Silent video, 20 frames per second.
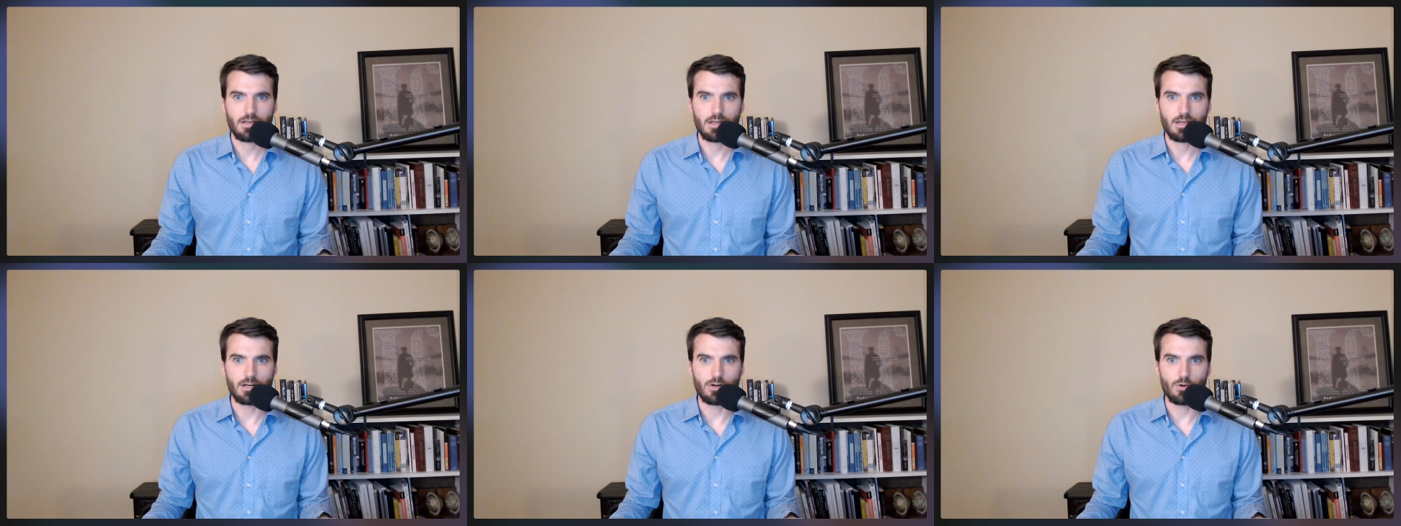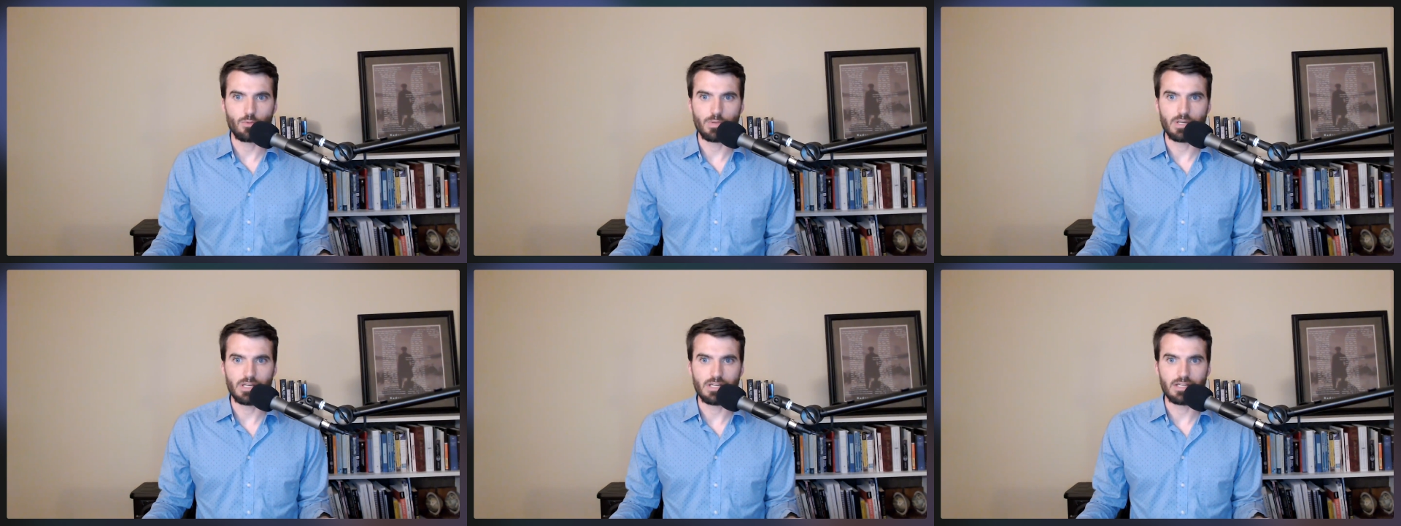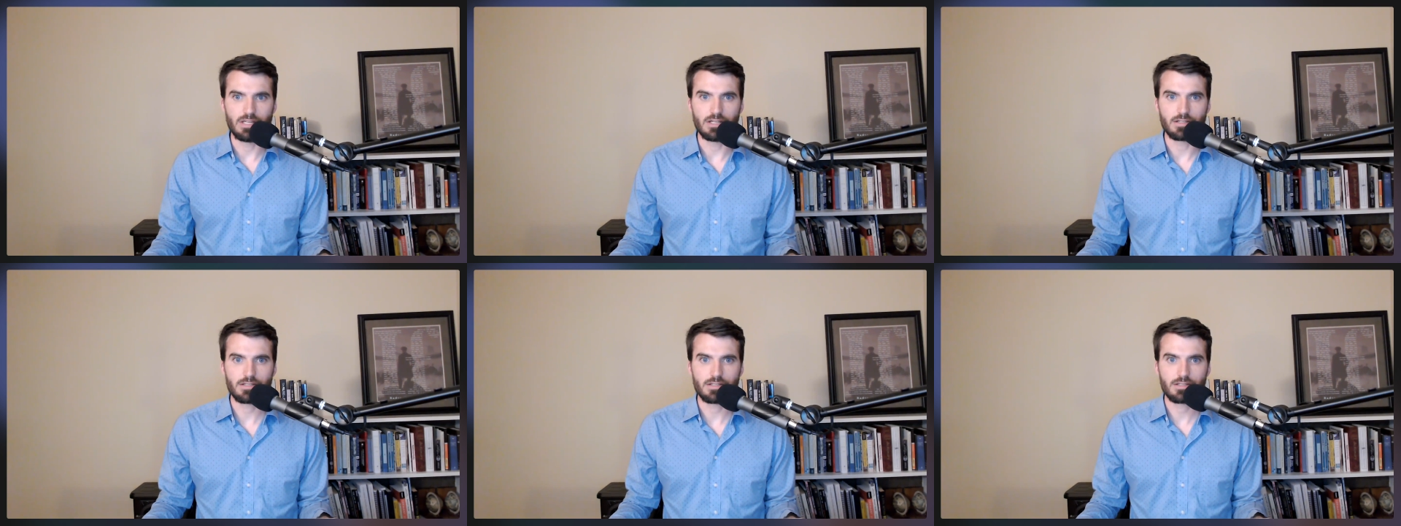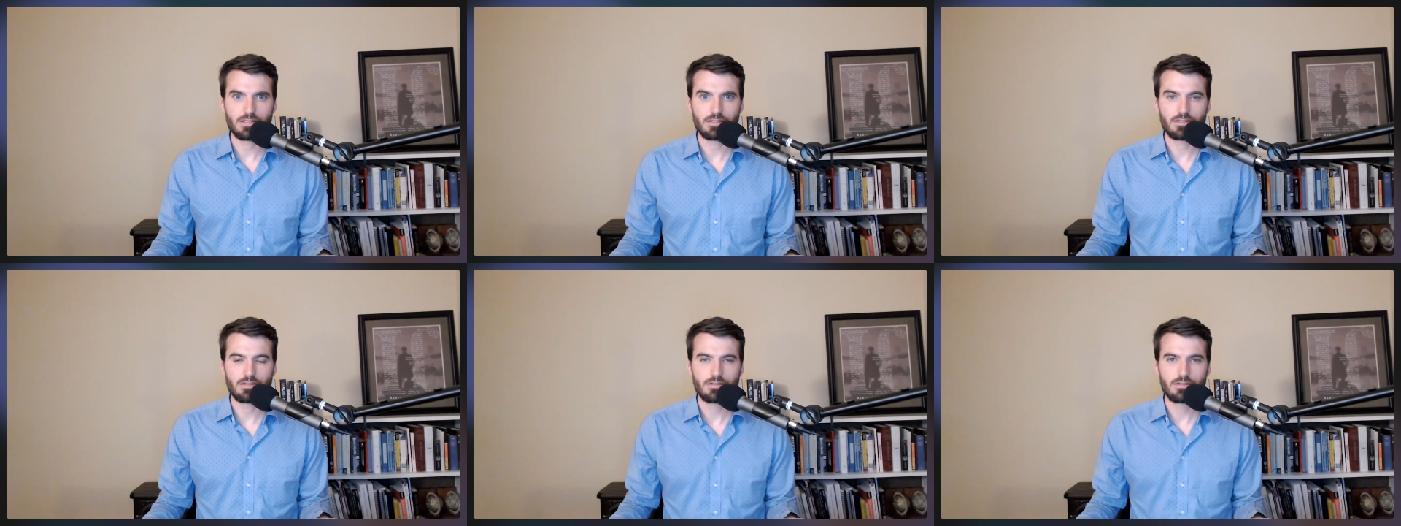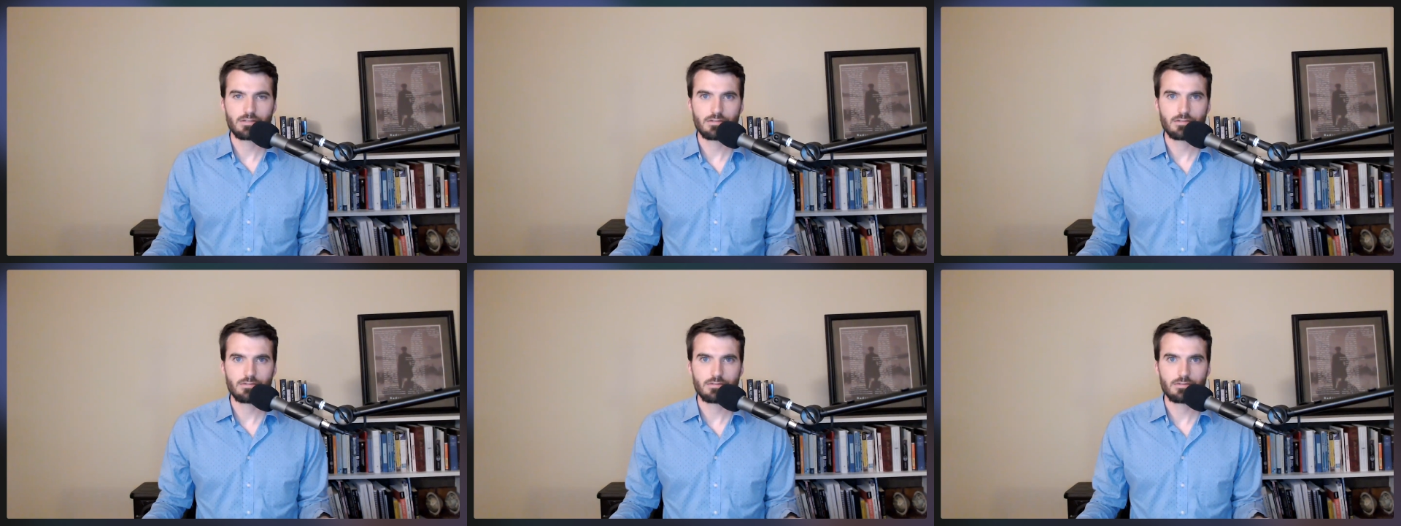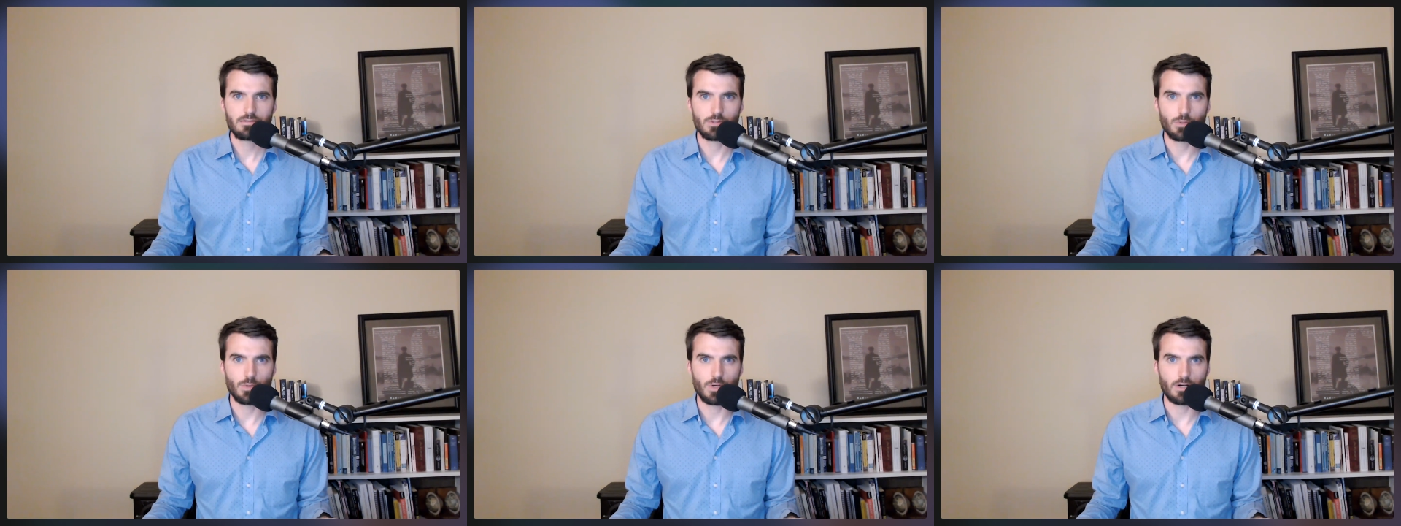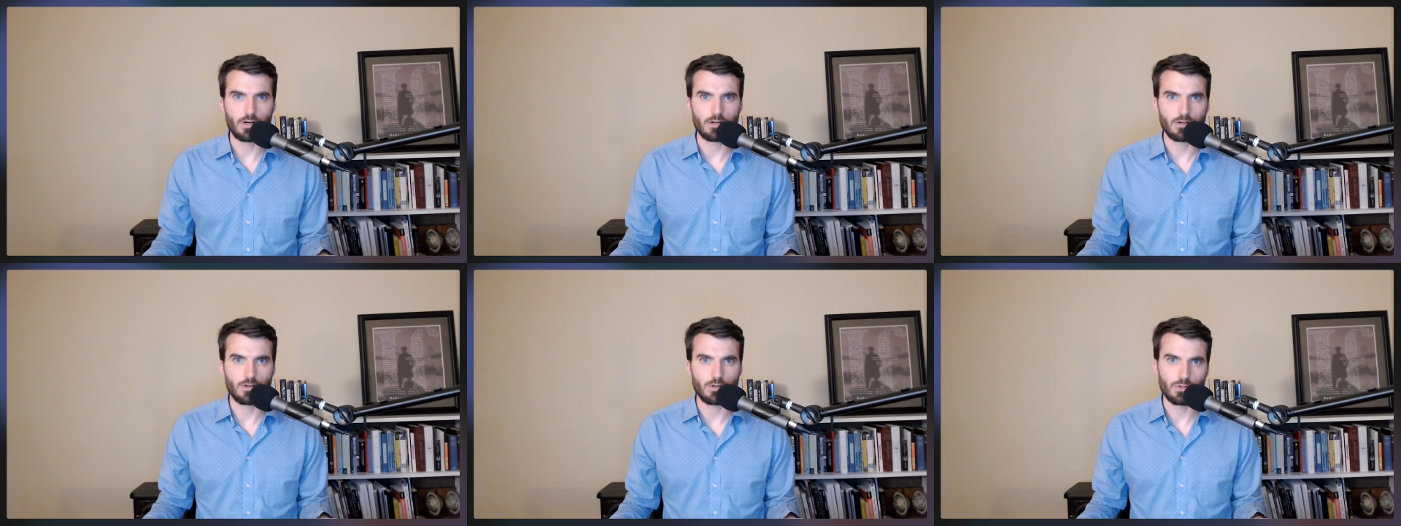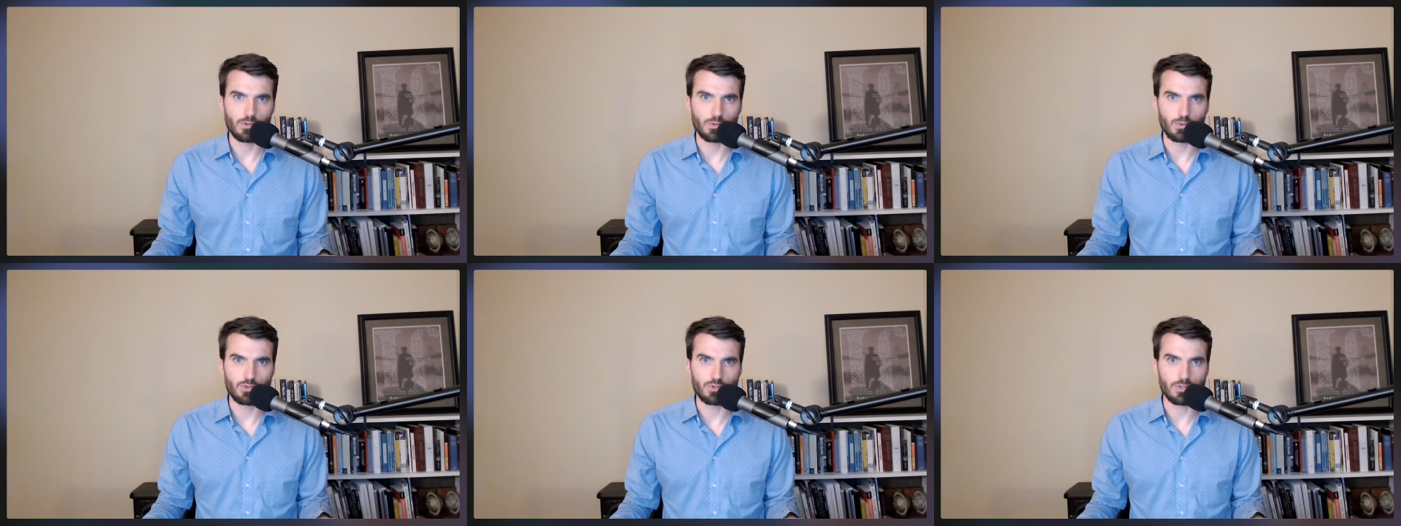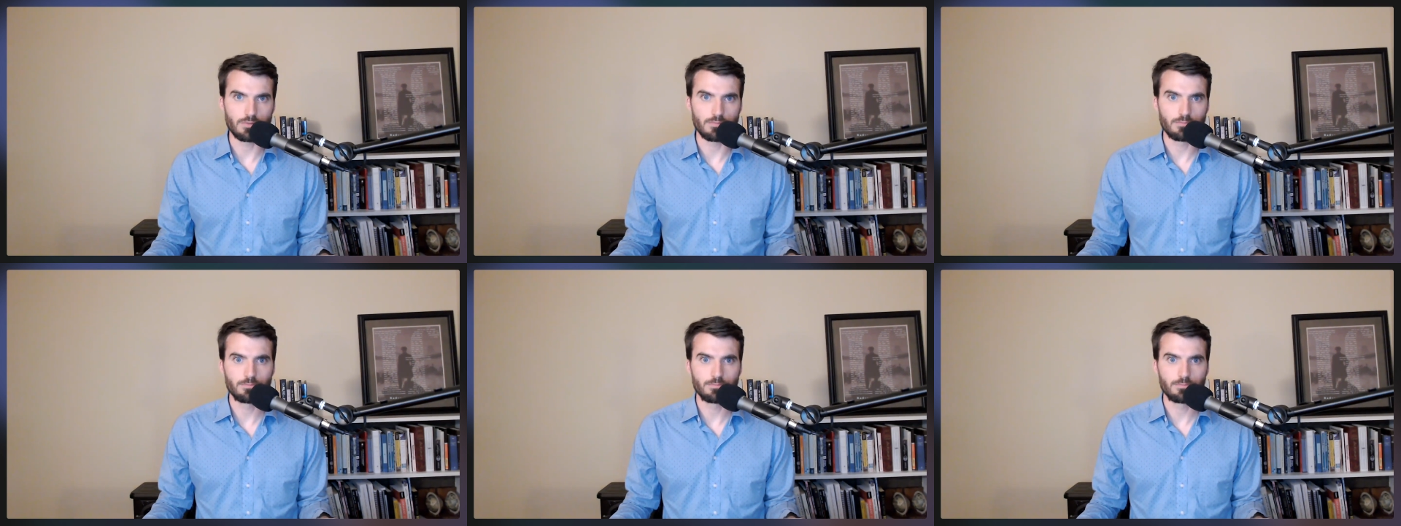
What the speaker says: in obedience to our conclusion.